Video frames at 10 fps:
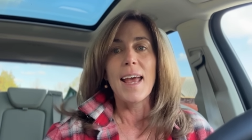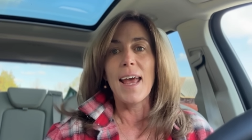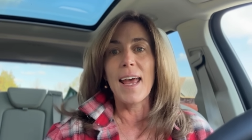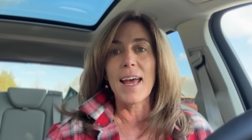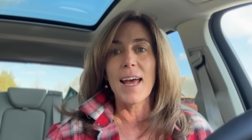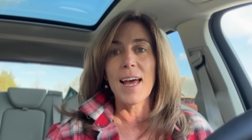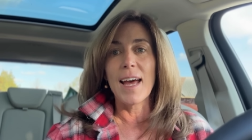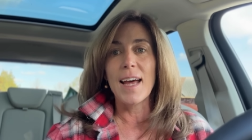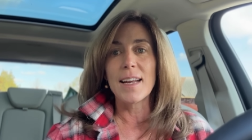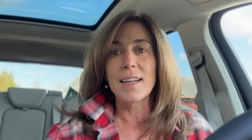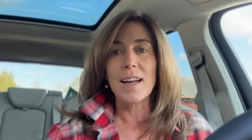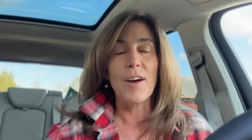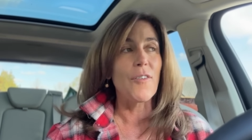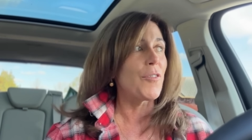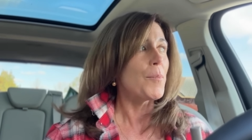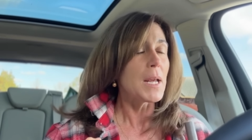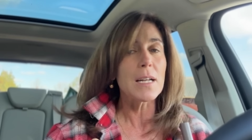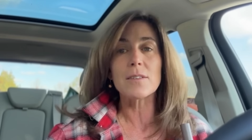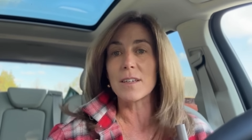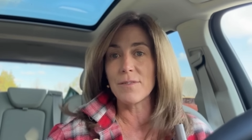And for me
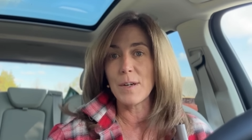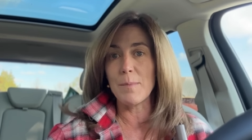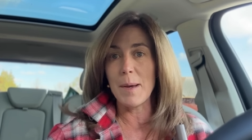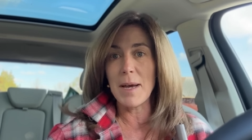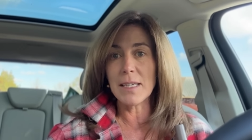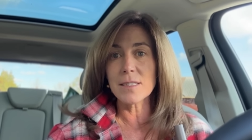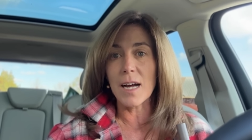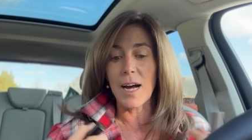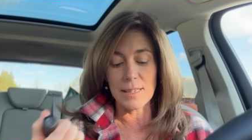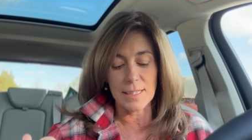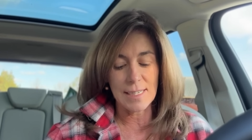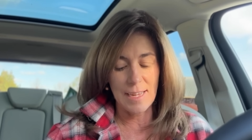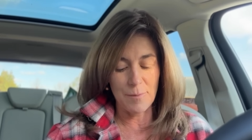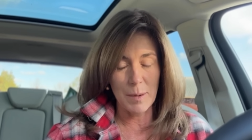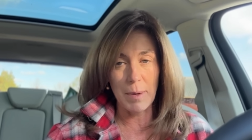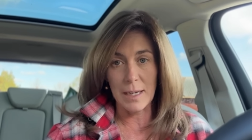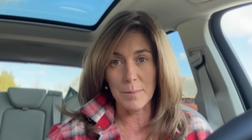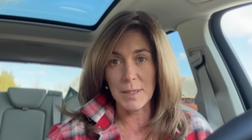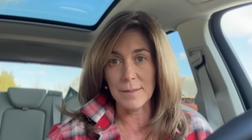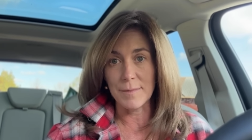to look and feel my best, I like to have my makeup
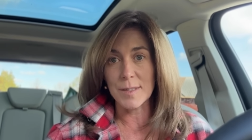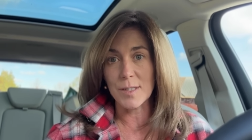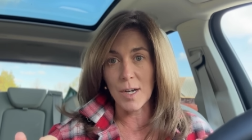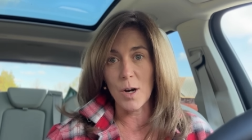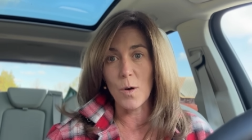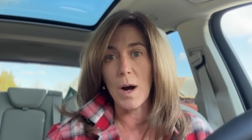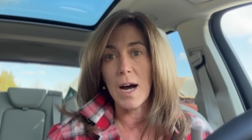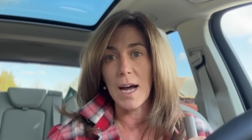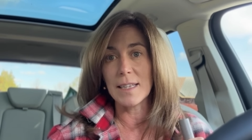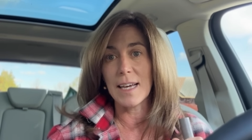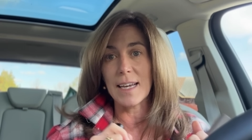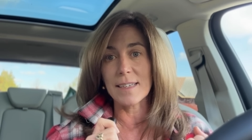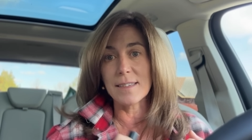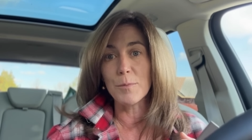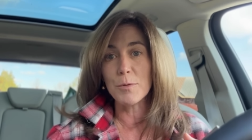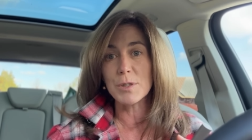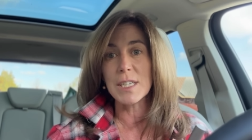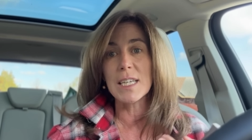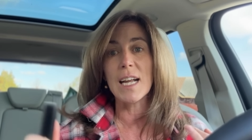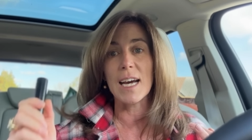done. So I like a simple
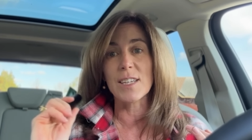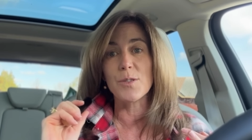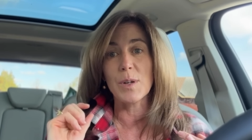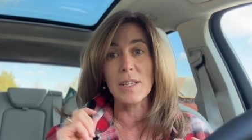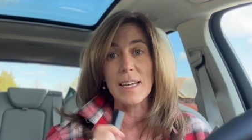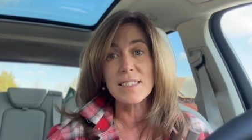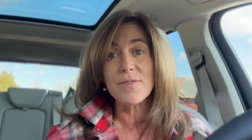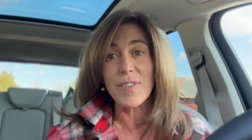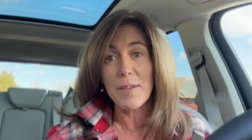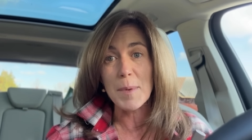routine. I can do it in less than five